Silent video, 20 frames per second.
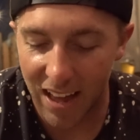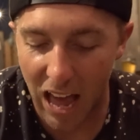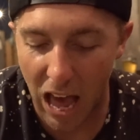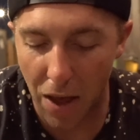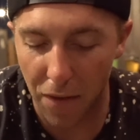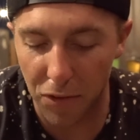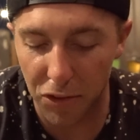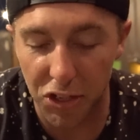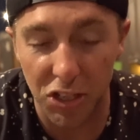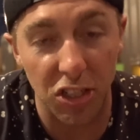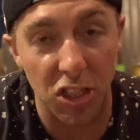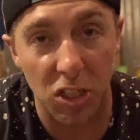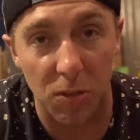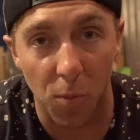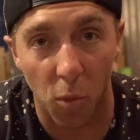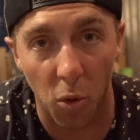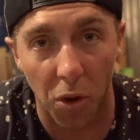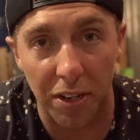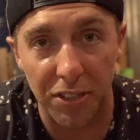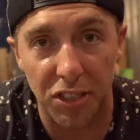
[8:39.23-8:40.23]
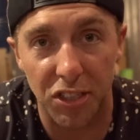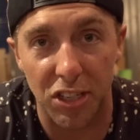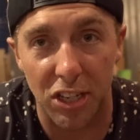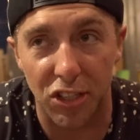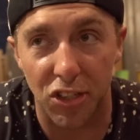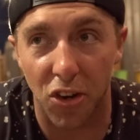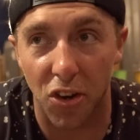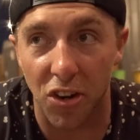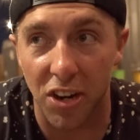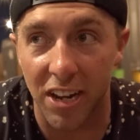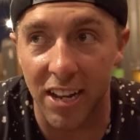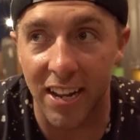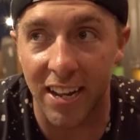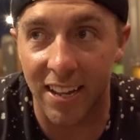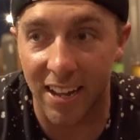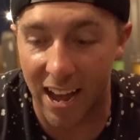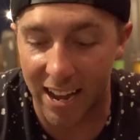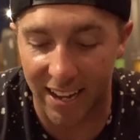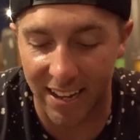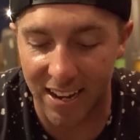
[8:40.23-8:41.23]
ever since this morning, since I started eating,
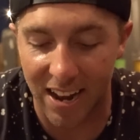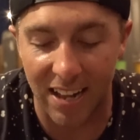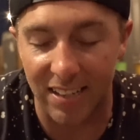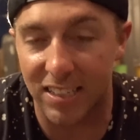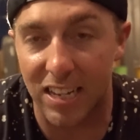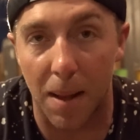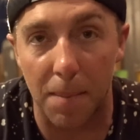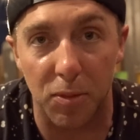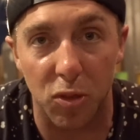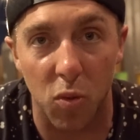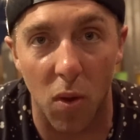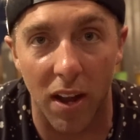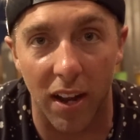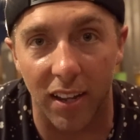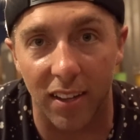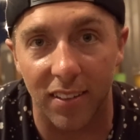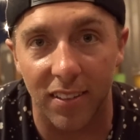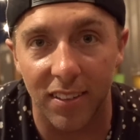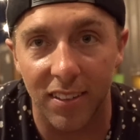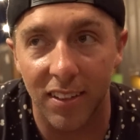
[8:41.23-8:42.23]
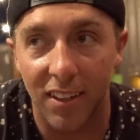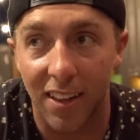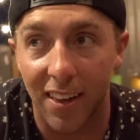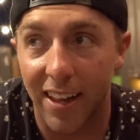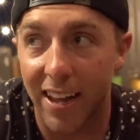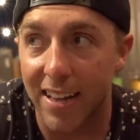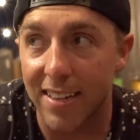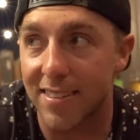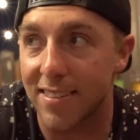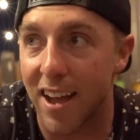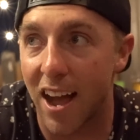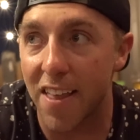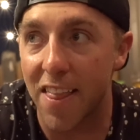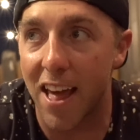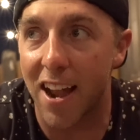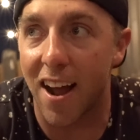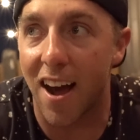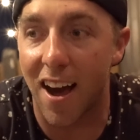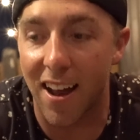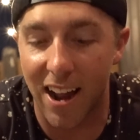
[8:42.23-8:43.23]
I cannot stop sweating. Like it's not
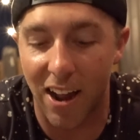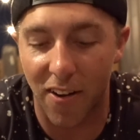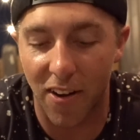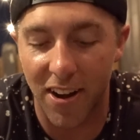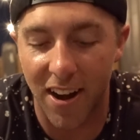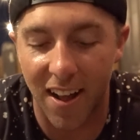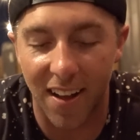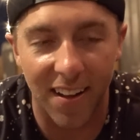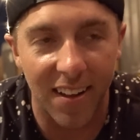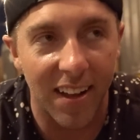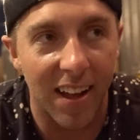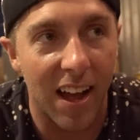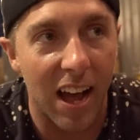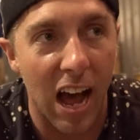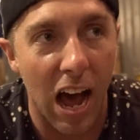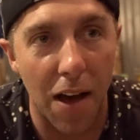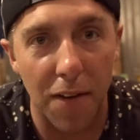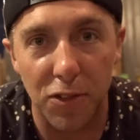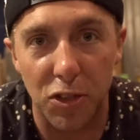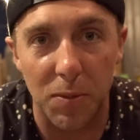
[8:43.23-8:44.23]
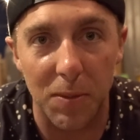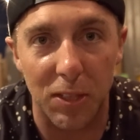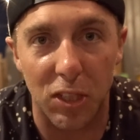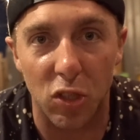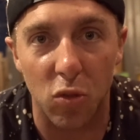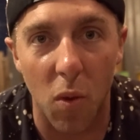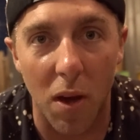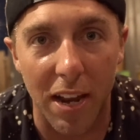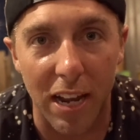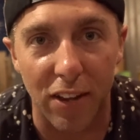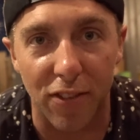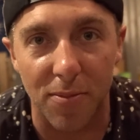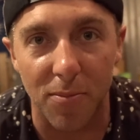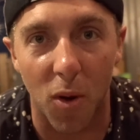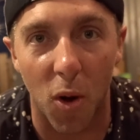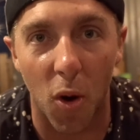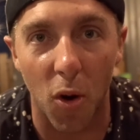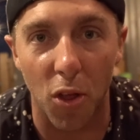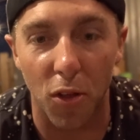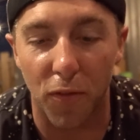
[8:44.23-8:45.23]
that hot out right now. I've just been sweating from
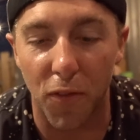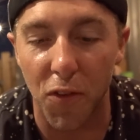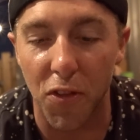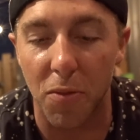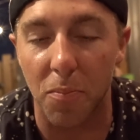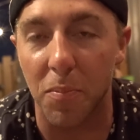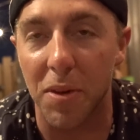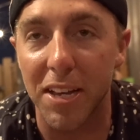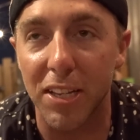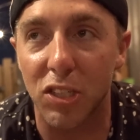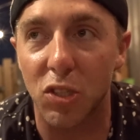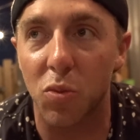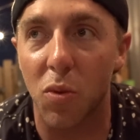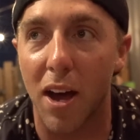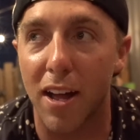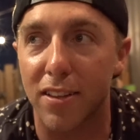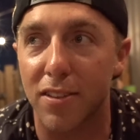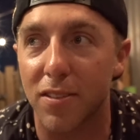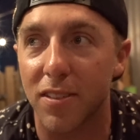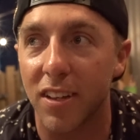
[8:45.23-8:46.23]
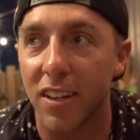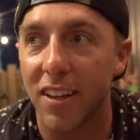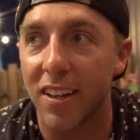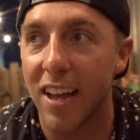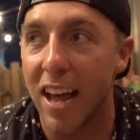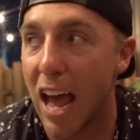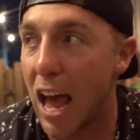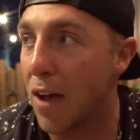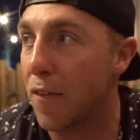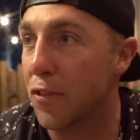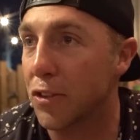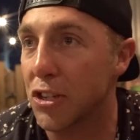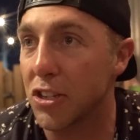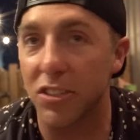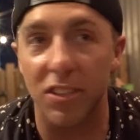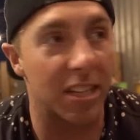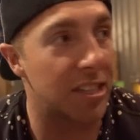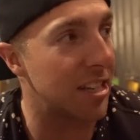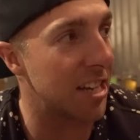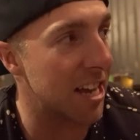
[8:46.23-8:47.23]
all the food. The meat sweats. Ever since
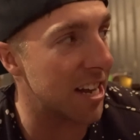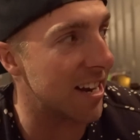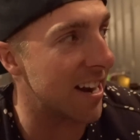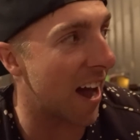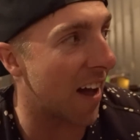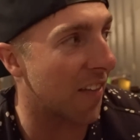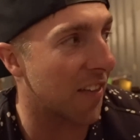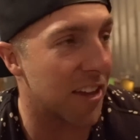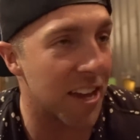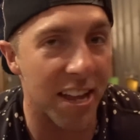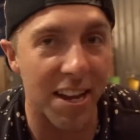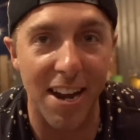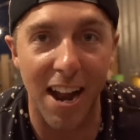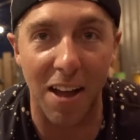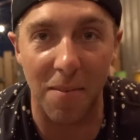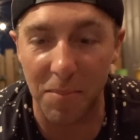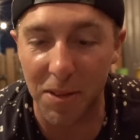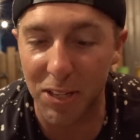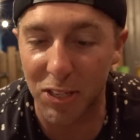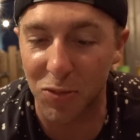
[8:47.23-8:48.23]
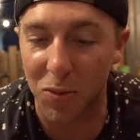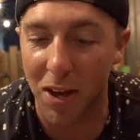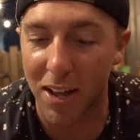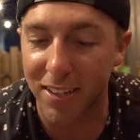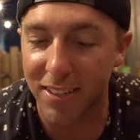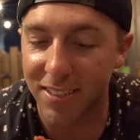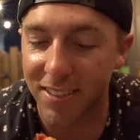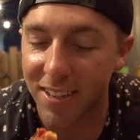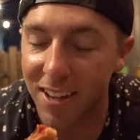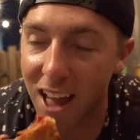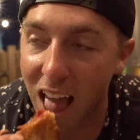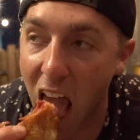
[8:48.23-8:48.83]
it's In-N-Out, the In-N-Out meat sweats.